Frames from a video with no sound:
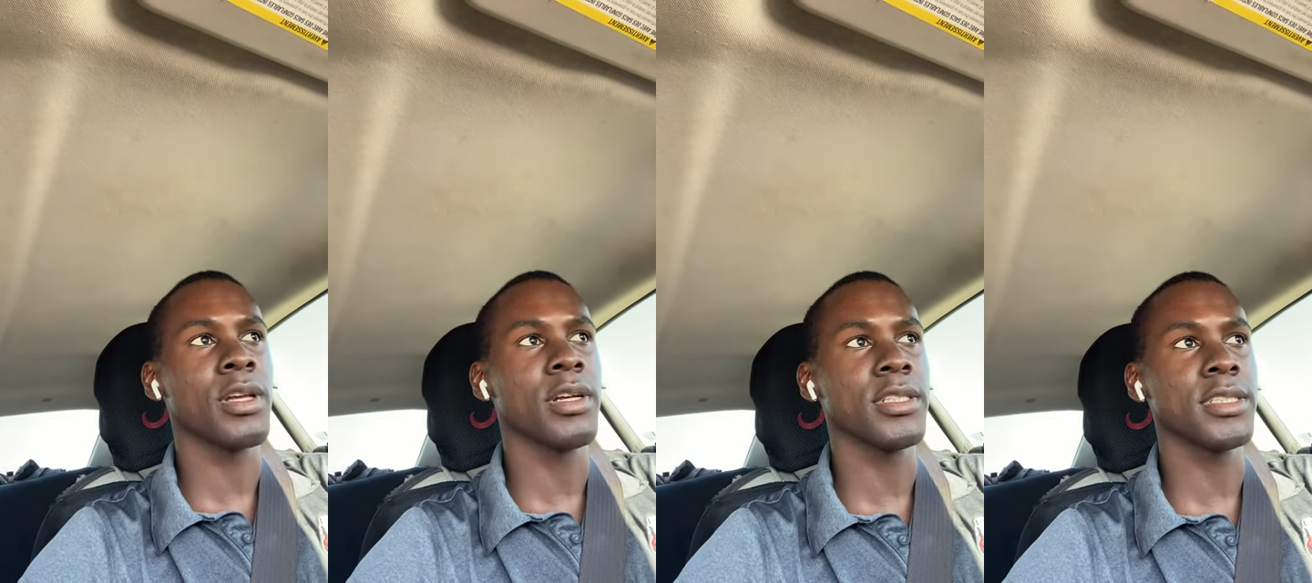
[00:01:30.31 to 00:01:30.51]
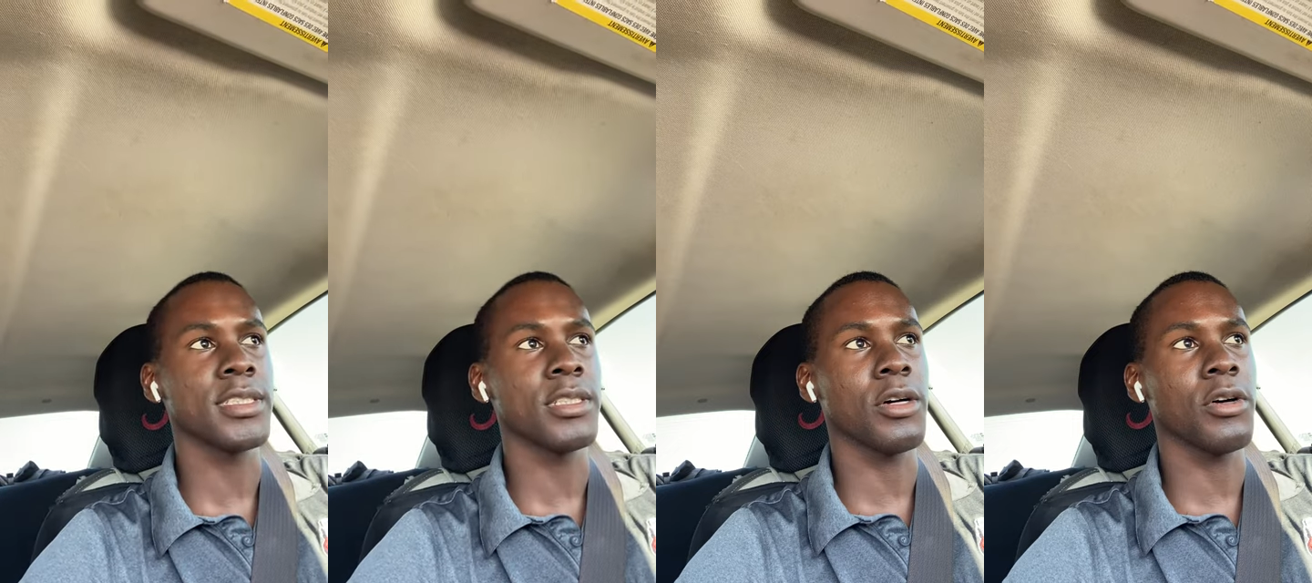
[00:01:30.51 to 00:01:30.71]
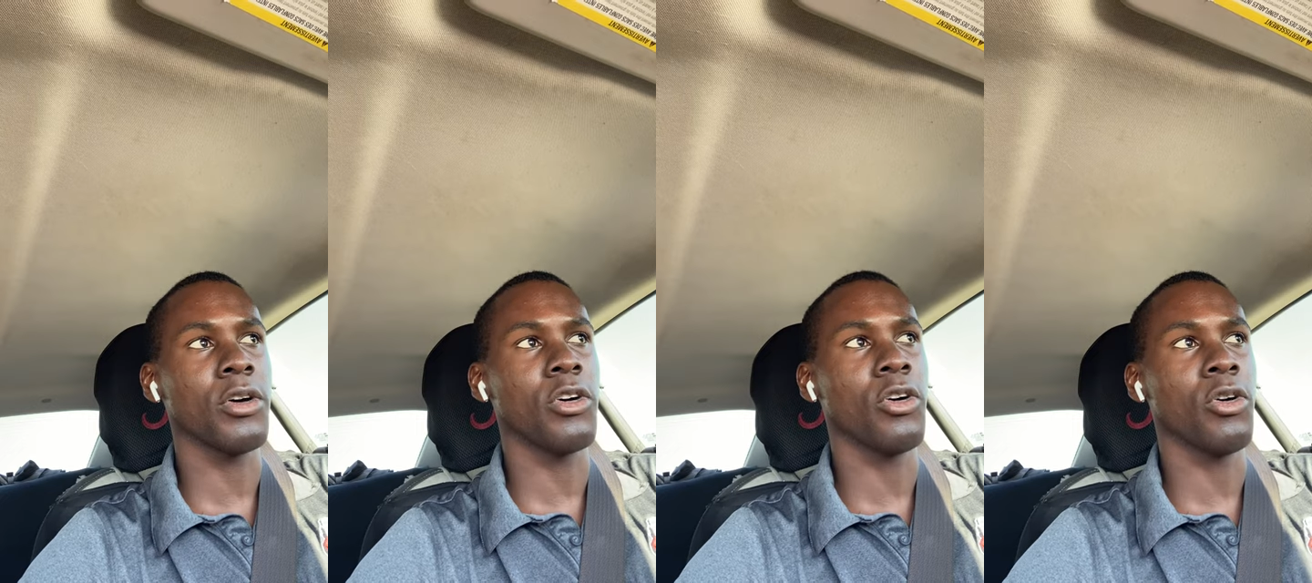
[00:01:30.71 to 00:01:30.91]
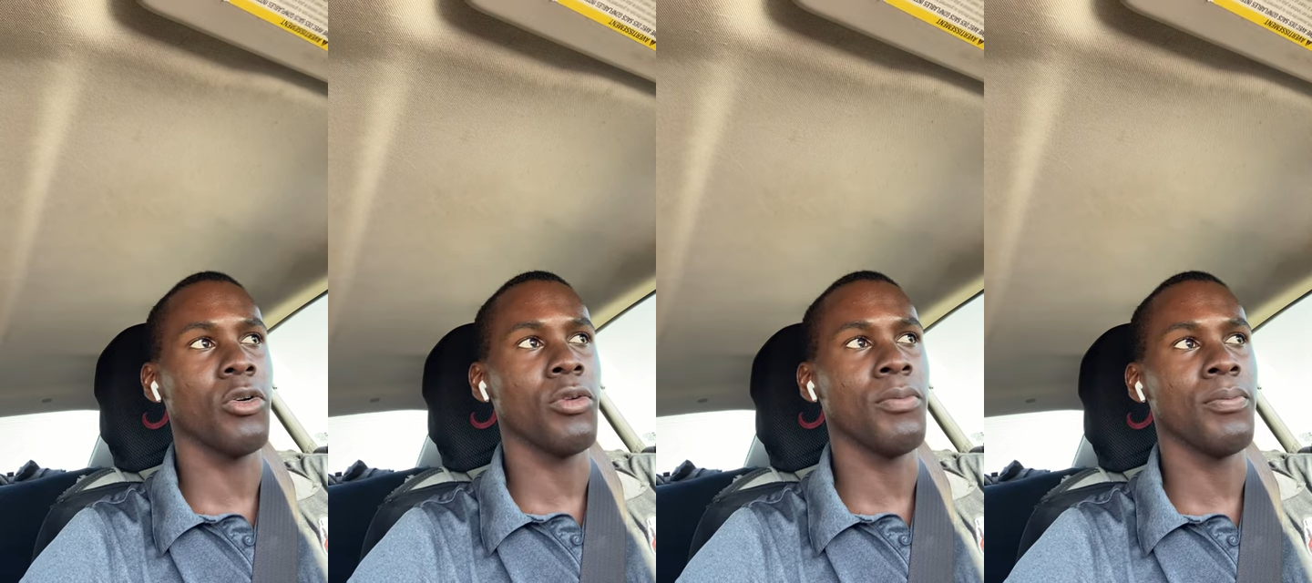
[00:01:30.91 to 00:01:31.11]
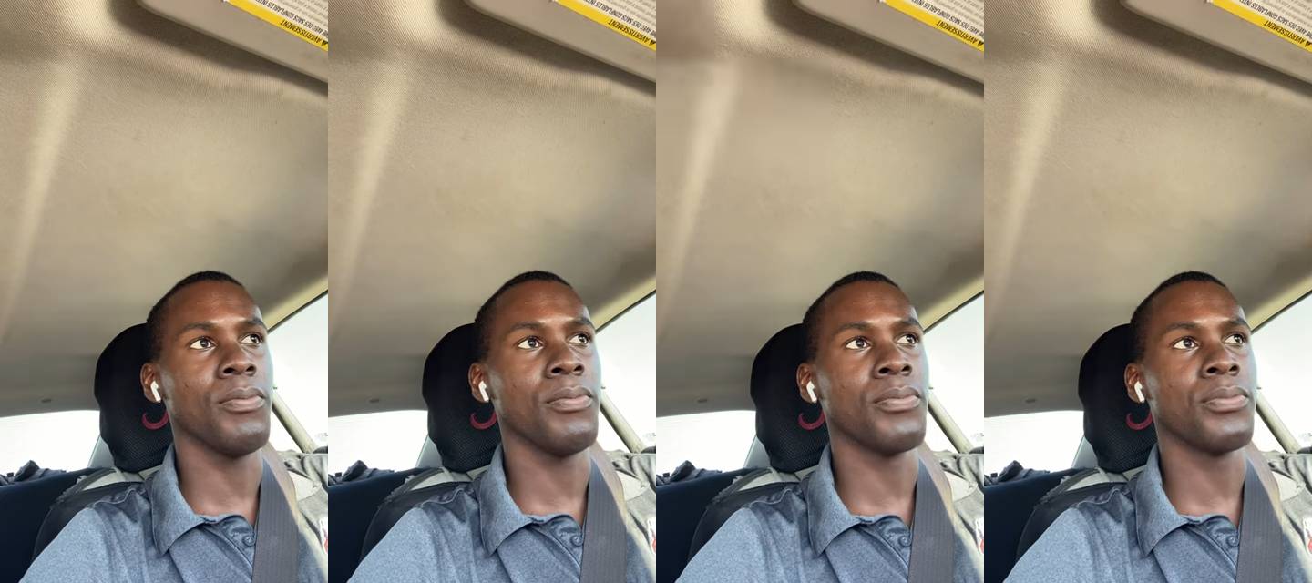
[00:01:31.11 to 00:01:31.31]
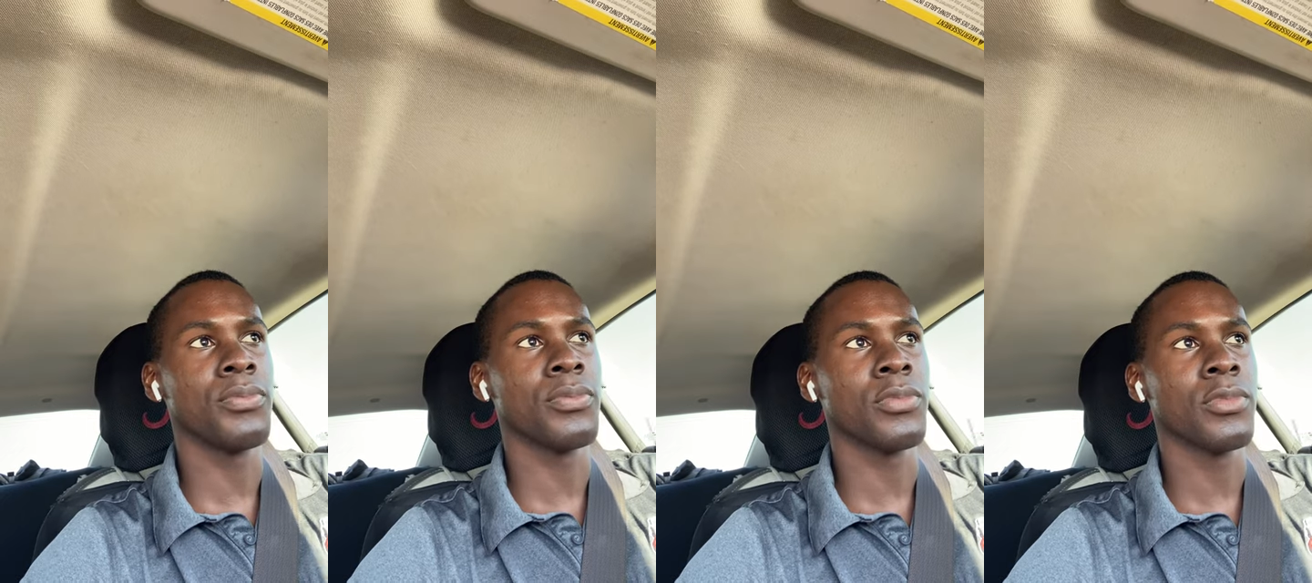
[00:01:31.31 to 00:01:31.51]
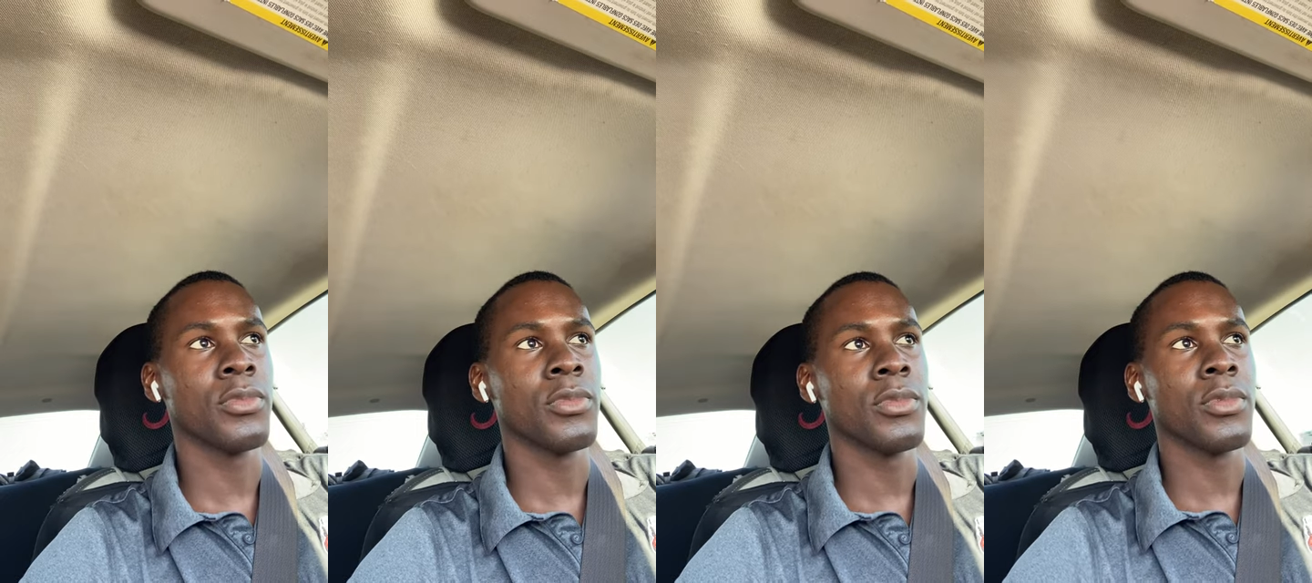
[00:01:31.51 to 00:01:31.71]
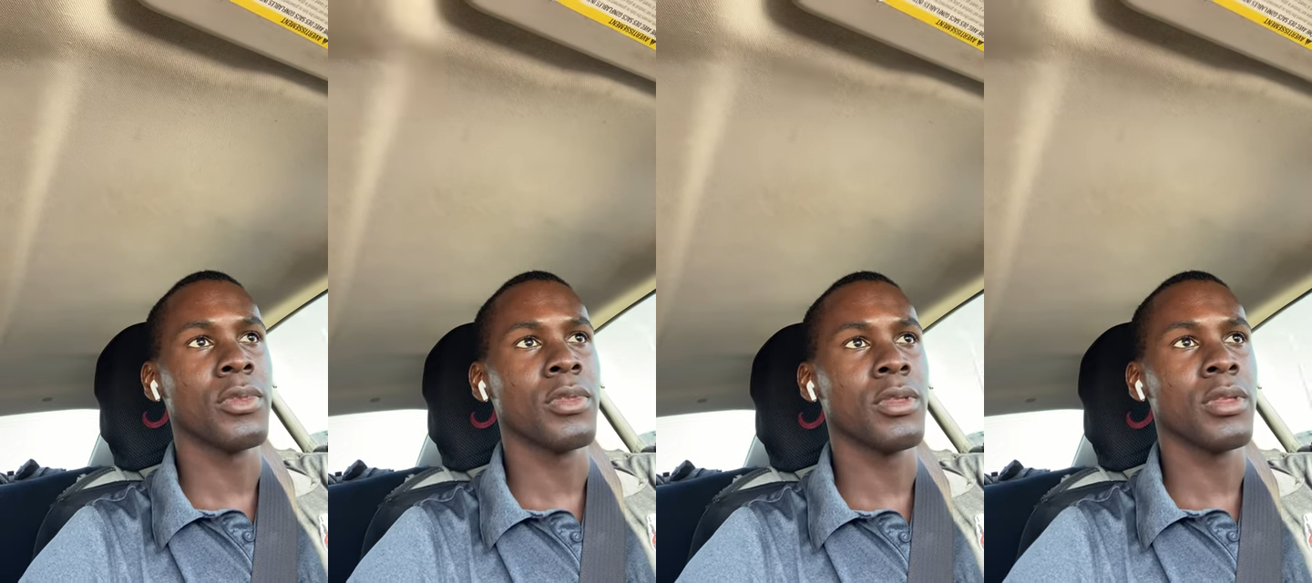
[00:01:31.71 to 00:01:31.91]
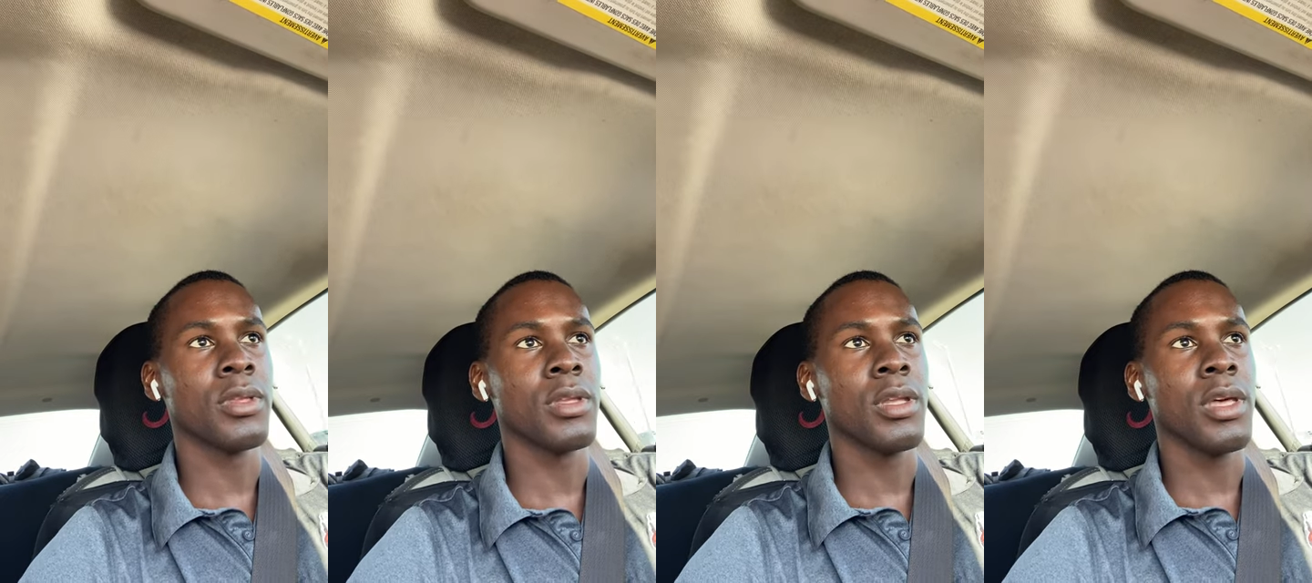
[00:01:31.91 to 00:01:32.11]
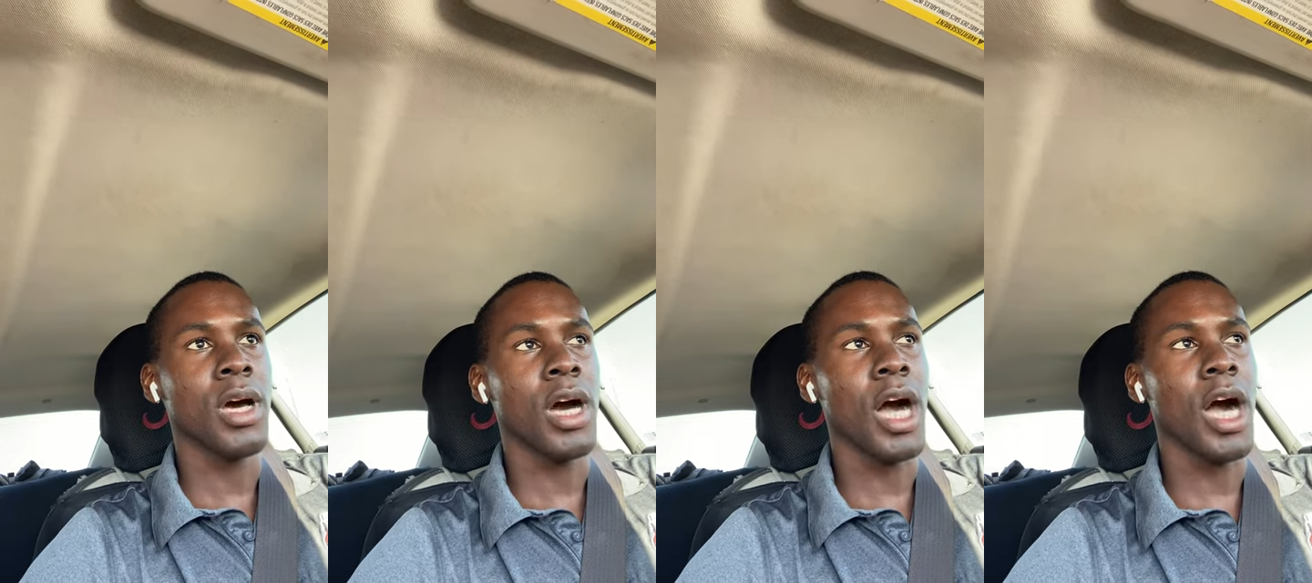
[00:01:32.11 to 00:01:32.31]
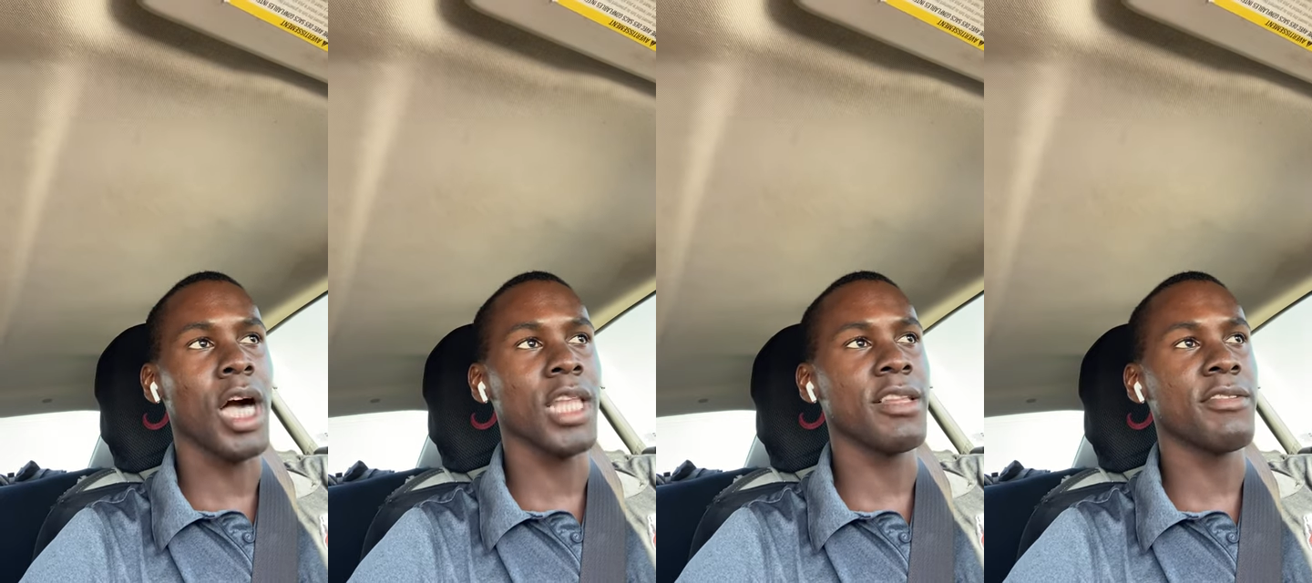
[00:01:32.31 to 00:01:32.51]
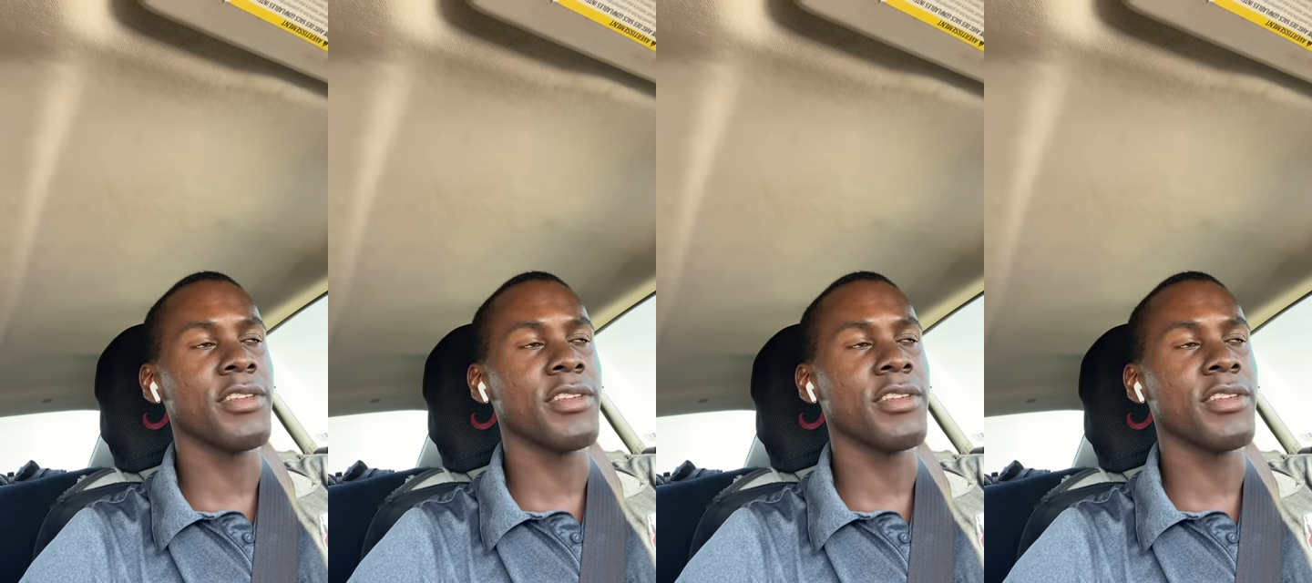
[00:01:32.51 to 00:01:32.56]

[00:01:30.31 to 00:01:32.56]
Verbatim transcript: So all